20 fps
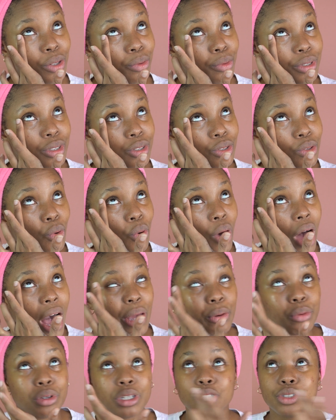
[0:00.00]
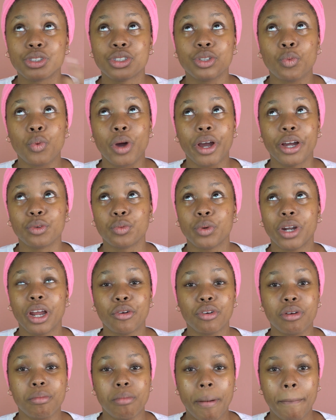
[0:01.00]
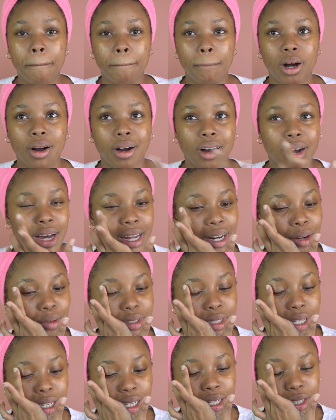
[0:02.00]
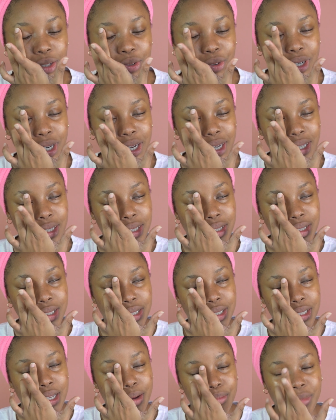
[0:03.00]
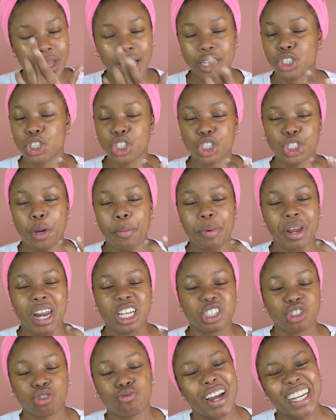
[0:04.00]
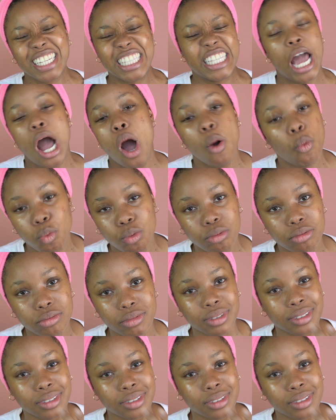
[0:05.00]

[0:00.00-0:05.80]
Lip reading: It was, I only used to wear it when I remember, and I was like, you know what, I need to stop that chippiness right now.